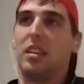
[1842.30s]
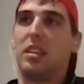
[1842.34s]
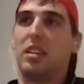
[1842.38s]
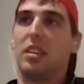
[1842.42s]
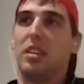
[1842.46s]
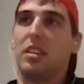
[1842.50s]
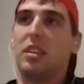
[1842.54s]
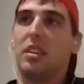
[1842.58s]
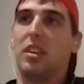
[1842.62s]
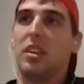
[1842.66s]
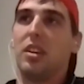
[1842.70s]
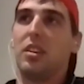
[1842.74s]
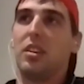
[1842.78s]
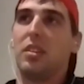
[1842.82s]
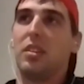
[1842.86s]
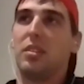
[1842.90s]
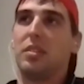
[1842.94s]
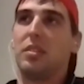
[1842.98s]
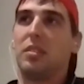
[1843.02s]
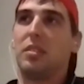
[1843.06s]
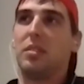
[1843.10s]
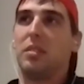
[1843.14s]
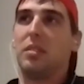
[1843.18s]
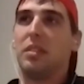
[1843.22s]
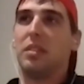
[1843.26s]

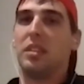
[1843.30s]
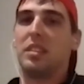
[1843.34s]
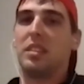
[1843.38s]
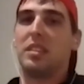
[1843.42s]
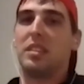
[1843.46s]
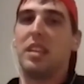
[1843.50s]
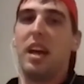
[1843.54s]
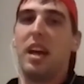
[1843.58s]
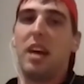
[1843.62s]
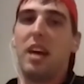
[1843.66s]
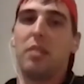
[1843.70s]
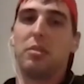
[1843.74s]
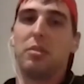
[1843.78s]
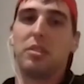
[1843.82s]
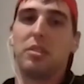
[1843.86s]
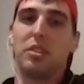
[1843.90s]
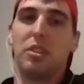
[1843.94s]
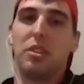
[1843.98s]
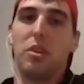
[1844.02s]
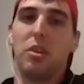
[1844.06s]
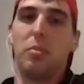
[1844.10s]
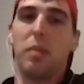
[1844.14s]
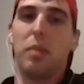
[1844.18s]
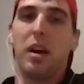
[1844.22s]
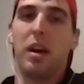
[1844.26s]
his dad was
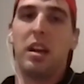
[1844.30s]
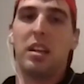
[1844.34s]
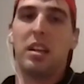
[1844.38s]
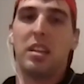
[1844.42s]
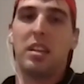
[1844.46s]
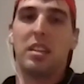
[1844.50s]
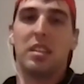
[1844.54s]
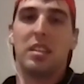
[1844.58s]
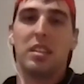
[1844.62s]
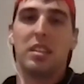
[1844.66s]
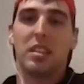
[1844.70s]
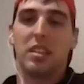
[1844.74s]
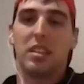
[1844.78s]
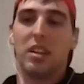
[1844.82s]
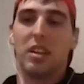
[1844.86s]
a nobody.